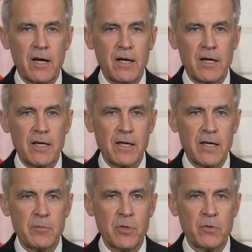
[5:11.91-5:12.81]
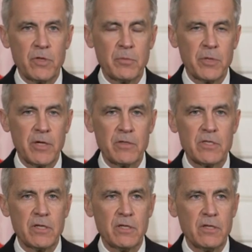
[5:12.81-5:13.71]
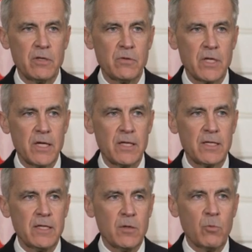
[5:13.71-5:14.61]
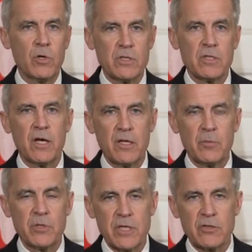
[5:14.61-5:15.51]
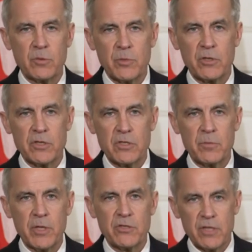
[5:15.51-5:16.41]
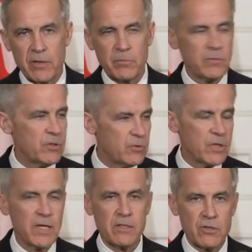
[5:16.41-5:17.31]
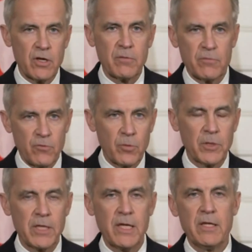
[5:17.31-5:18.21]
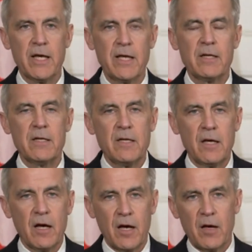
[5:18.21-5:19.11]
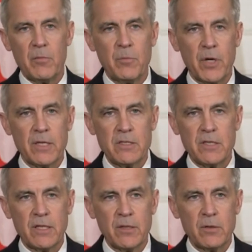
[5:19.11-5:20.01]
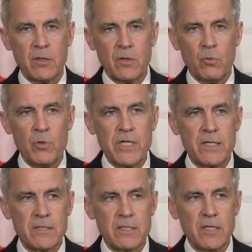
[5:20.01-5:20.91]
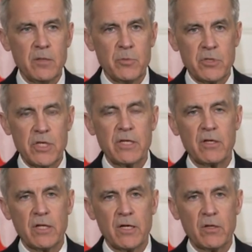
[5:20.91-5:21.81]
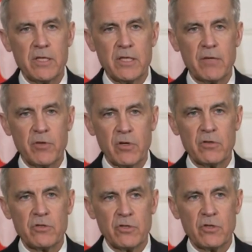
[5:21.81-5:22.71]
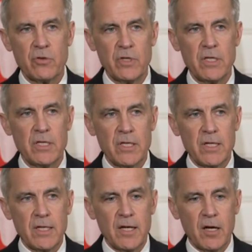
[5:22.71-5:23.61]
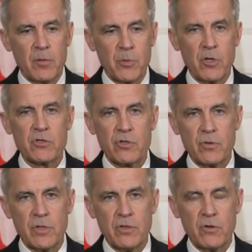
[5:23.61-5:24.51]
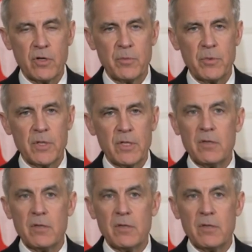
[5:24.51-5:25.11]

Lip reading: I had both in Paris and in the UK, was the potential participation. Now, the UK is not formally in that, but we can see, particularly given our security posture in Europe,